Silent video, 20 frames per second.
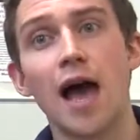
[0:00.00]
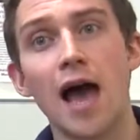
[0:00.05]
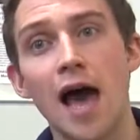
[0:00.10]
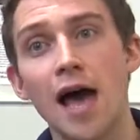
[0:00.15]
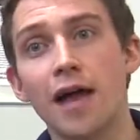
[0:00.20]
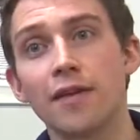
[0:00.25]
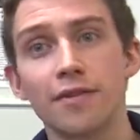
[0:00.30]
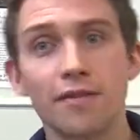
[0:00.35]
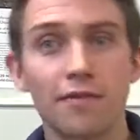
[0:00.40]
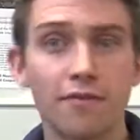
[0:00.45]

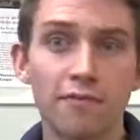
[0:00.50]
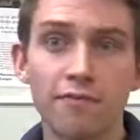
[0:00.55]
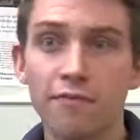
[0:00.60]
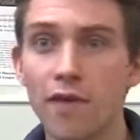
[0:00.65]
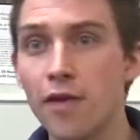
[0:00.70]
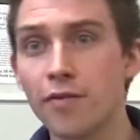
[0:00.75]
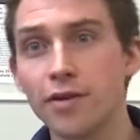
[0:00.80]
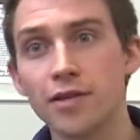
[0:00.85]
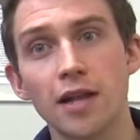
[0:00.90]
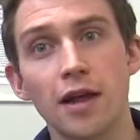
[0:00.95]
at
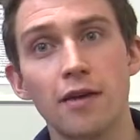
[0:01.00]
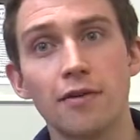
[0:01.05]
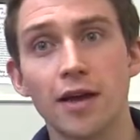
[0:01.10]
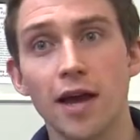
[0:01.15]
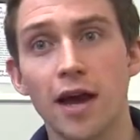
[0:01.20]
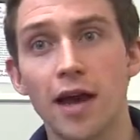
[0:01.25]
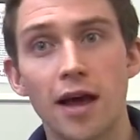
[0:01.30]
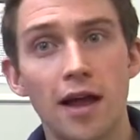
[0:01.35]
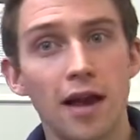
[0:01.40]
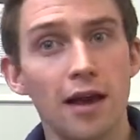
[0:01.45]
various
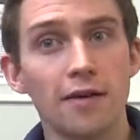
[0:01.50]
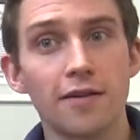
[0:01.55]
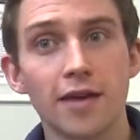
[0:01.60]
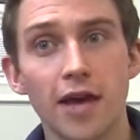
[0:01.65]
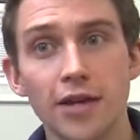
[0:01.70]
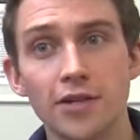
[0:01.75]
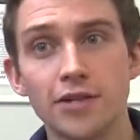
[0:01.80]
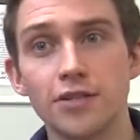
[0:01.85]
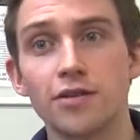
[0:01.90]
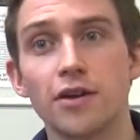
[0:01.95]

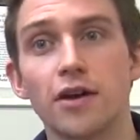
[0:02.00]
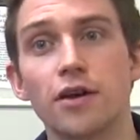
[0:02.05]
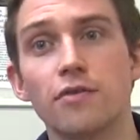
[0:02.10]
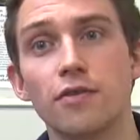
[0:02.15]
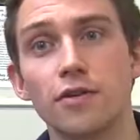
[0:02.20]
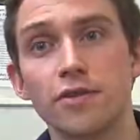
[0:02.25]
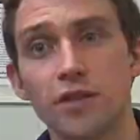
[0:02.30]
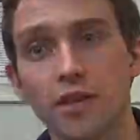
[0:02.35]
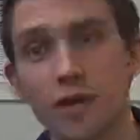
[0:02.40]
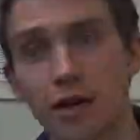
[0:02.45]
locations across the